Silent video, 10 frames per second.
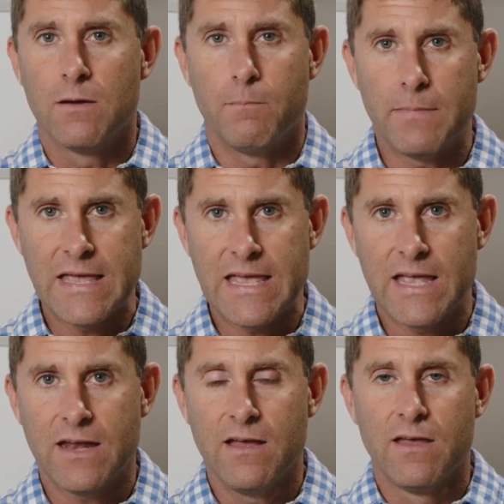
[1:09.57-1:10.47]

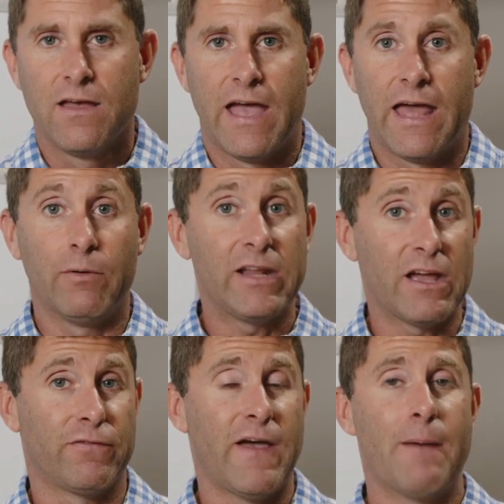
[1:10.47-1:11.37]
mean, and really
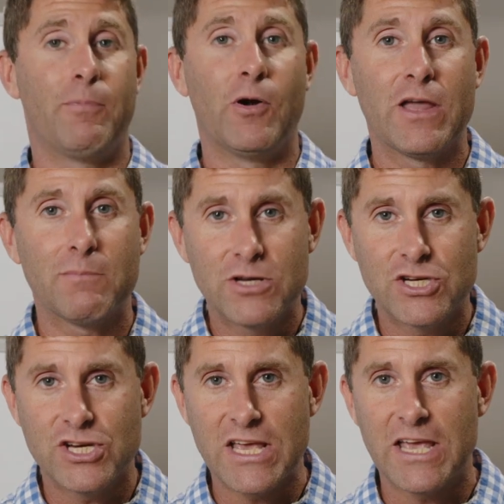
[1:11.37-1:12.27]
a fat-burning
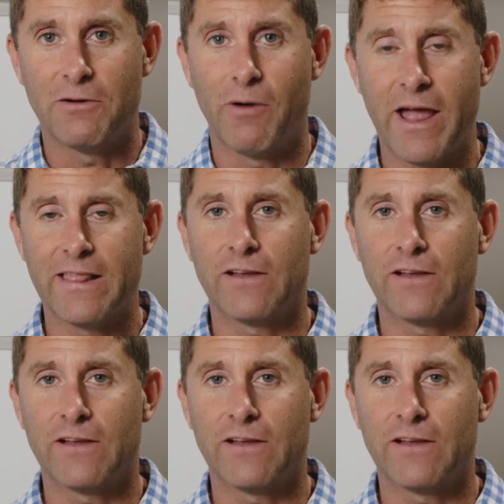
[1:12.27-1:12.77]
machine, right?